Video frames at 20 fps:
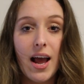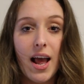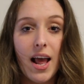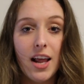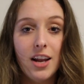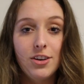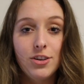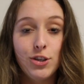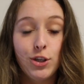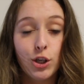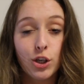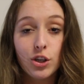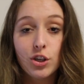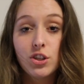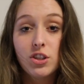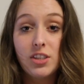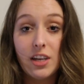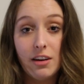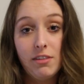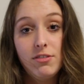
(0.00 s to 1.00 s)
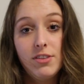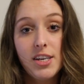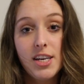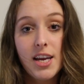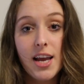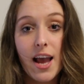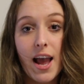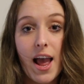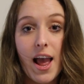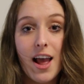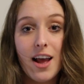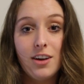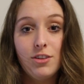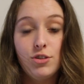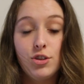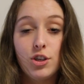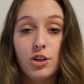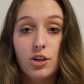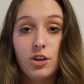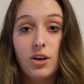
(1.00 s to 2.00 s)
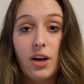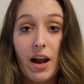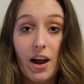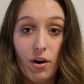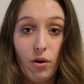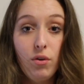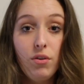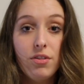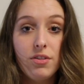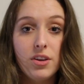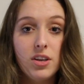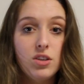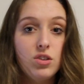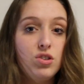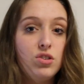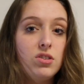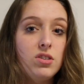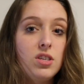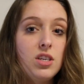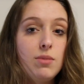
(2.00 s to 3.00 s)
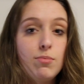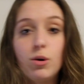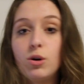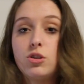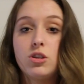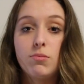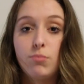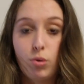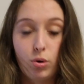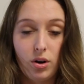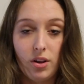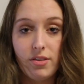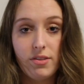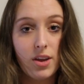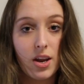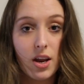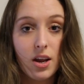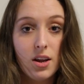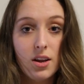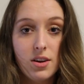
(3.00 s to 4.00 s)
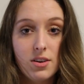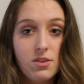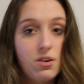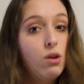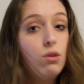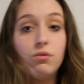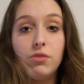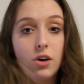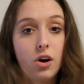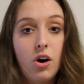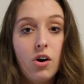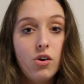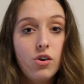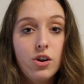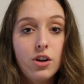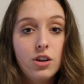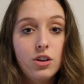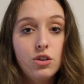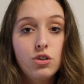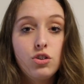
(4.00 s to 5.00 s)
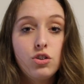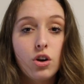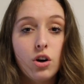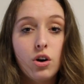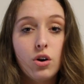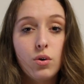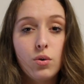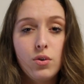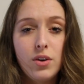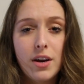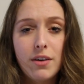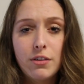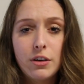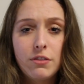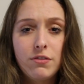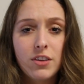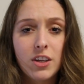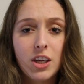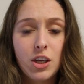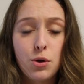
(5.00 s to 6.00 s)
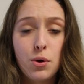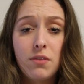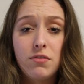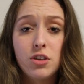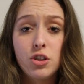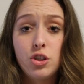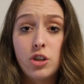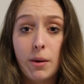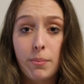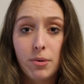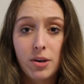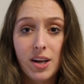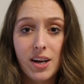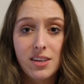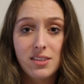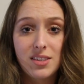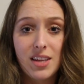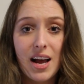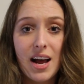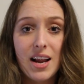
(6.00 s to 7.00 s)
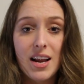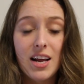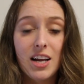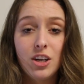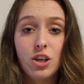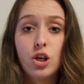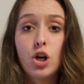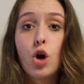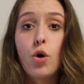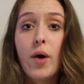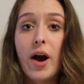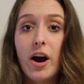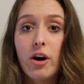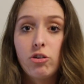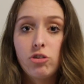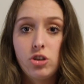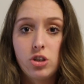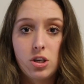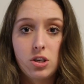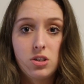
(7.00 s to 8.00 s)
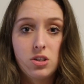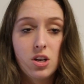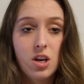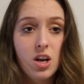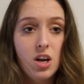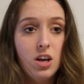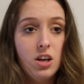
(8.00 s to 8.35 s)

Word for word: And your safety and your health is the most important thing overall. So never feel like you have to jeopardize that and go out just,